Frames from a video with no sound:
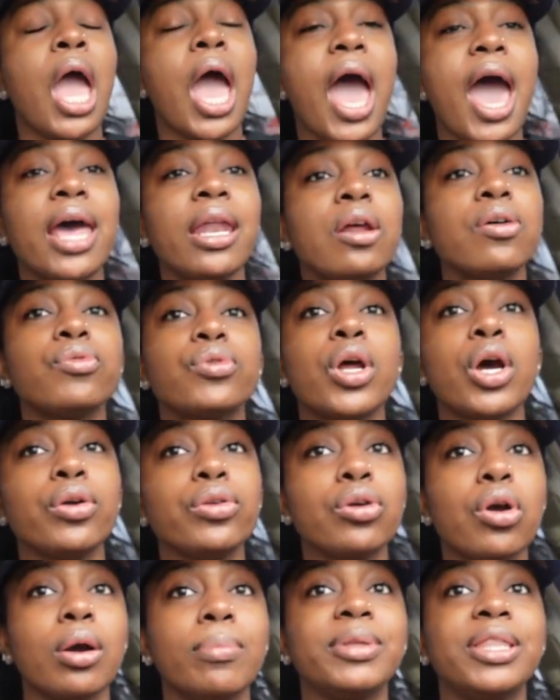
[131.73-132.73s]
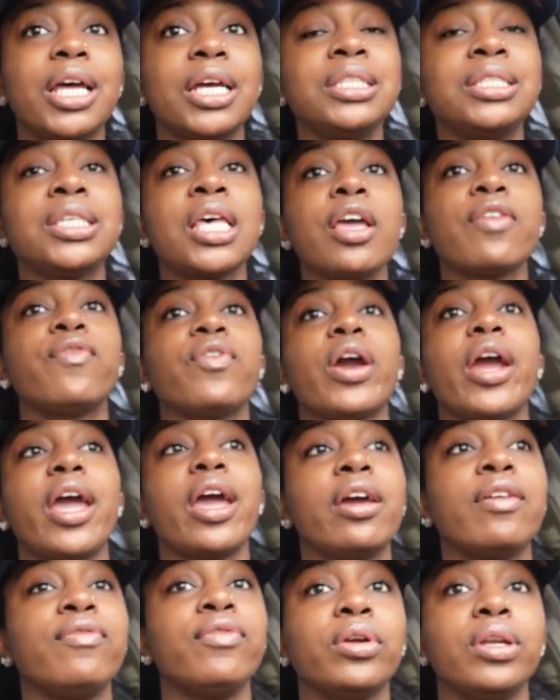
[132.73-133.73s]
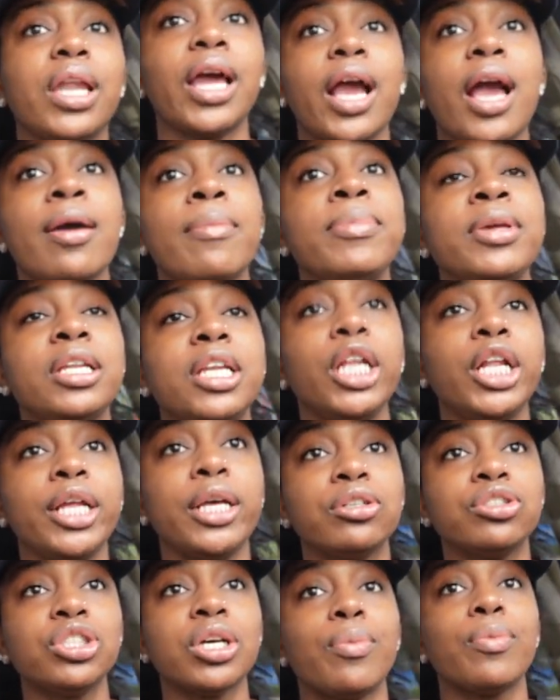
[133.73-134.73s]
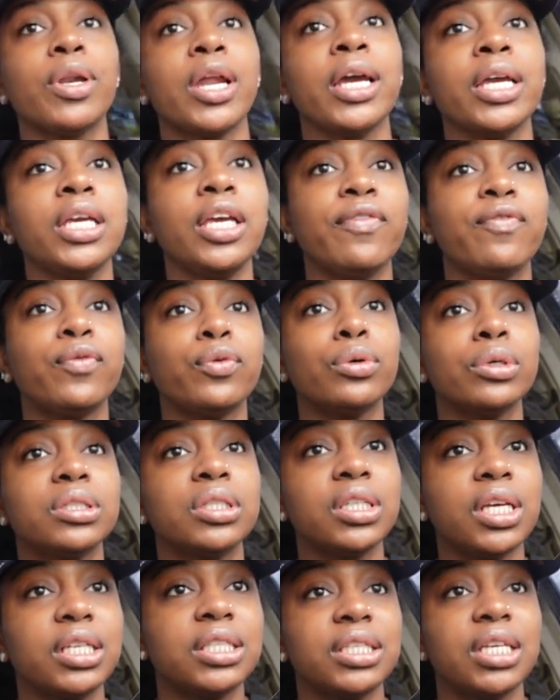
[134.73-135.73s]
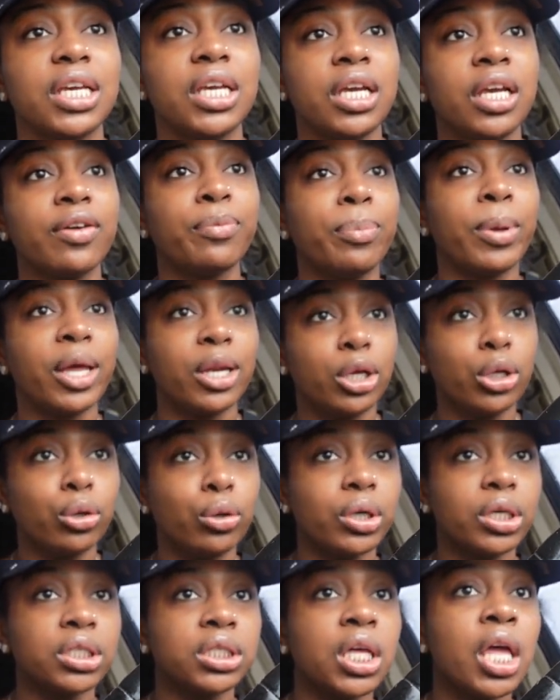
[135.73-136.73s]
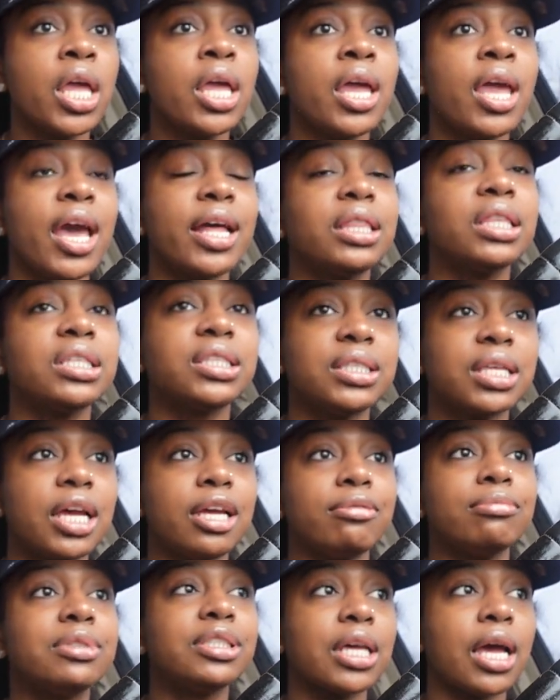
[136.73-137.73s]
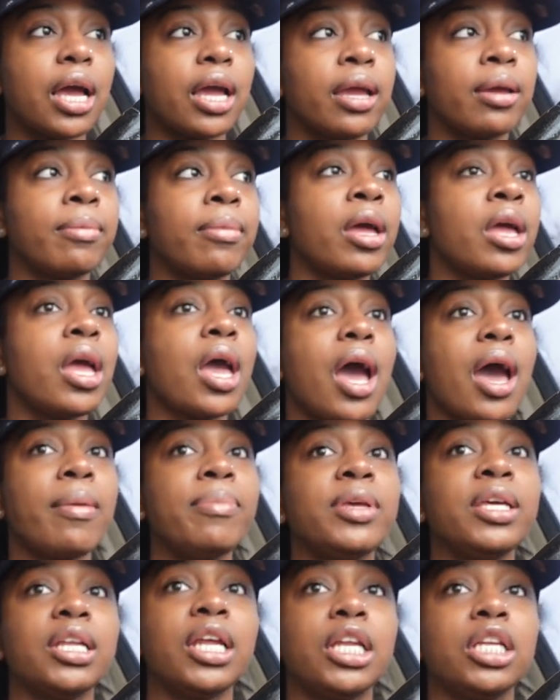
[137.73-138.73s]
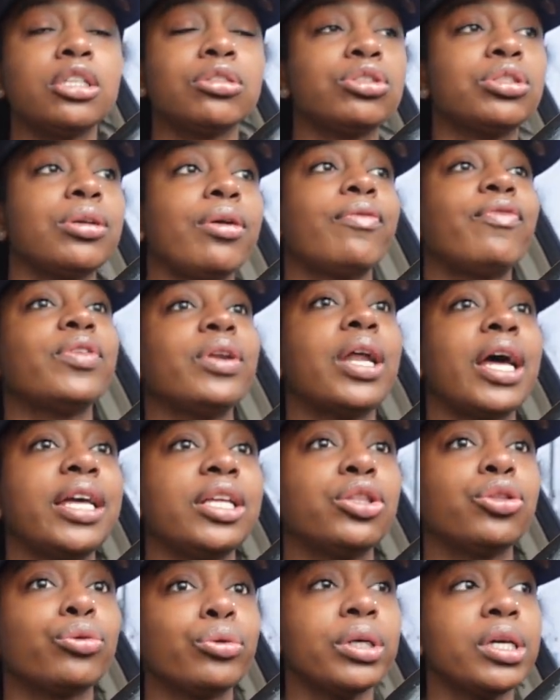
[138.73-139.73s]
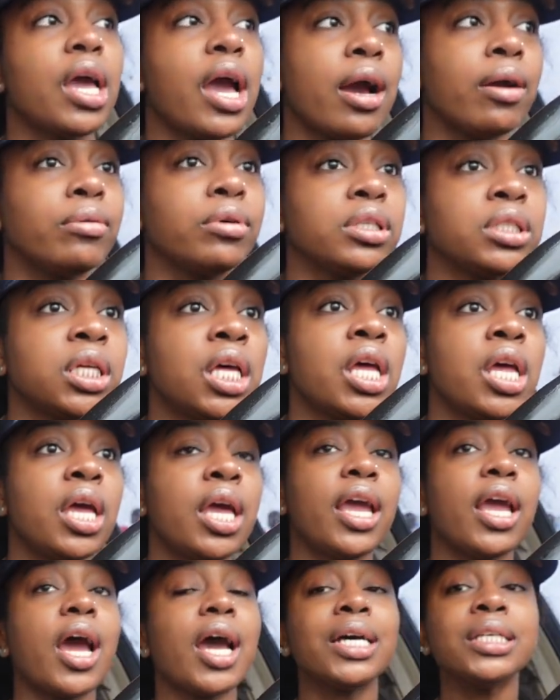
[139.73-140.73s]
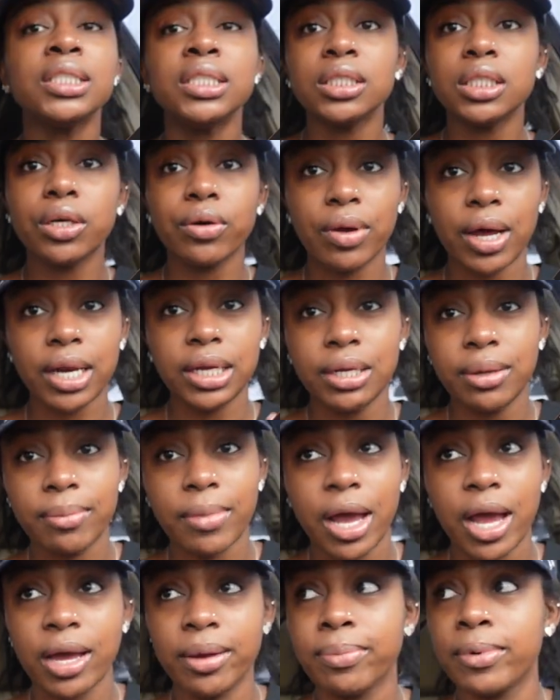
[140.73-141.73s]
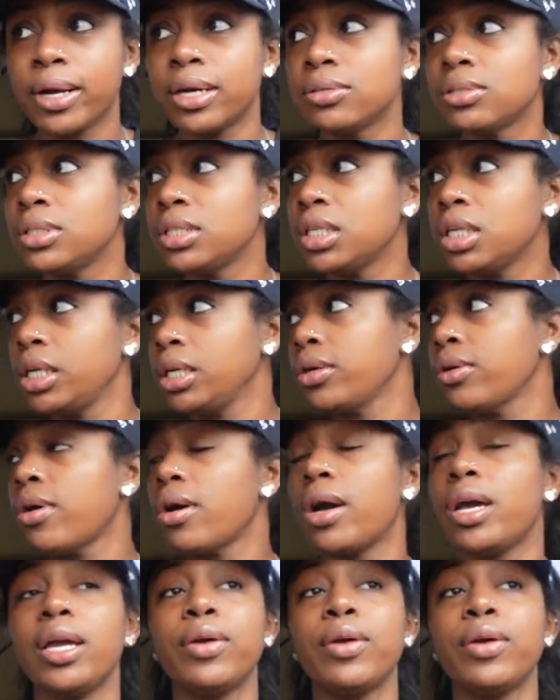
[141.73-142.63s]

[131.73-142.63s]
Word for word: I don't know, y'all, but they take forever. Like, I be in a nail shop when I get full sets and pedicures at the same time. I be in a nail shop for like three hours. And I still got to get my eyebrows done, y'all.